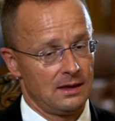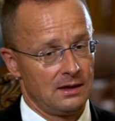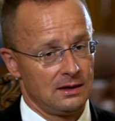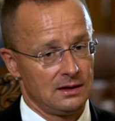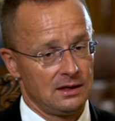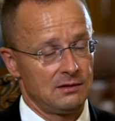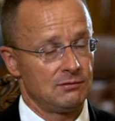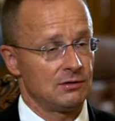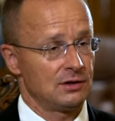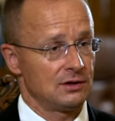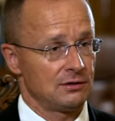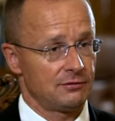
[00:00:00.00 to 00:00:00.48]

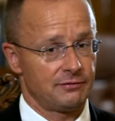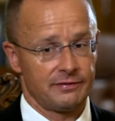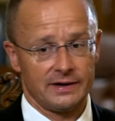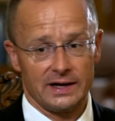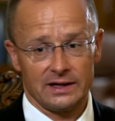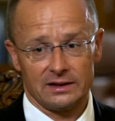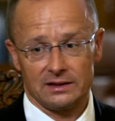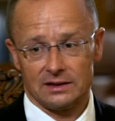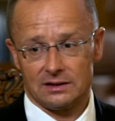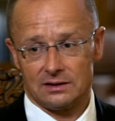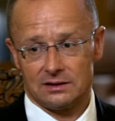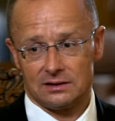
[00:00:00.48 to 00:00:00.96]
Given the
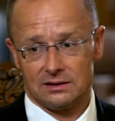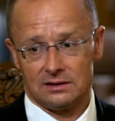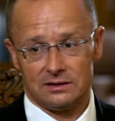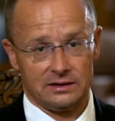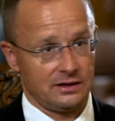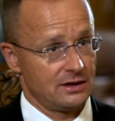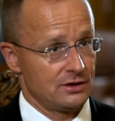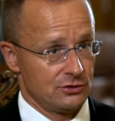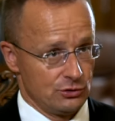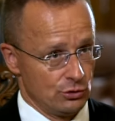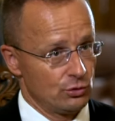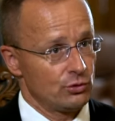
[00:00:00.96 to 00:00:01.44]
fact that they
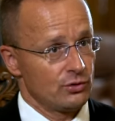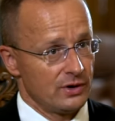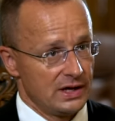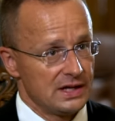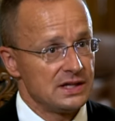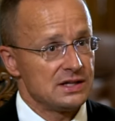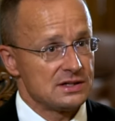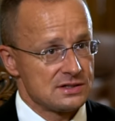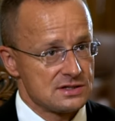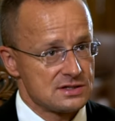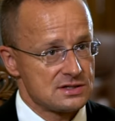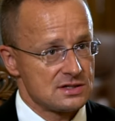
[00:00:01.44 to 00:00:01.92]
are
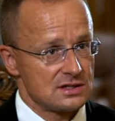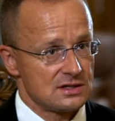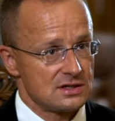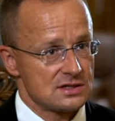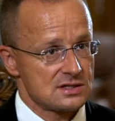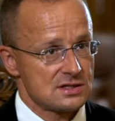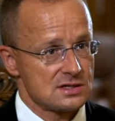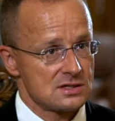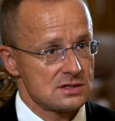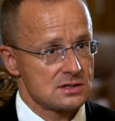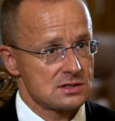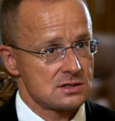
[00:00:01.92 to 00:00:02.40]
Ukrainian
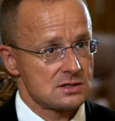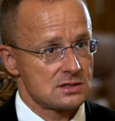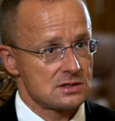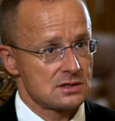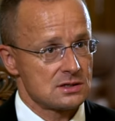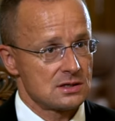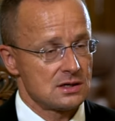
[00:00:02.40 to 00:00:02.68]
citizens,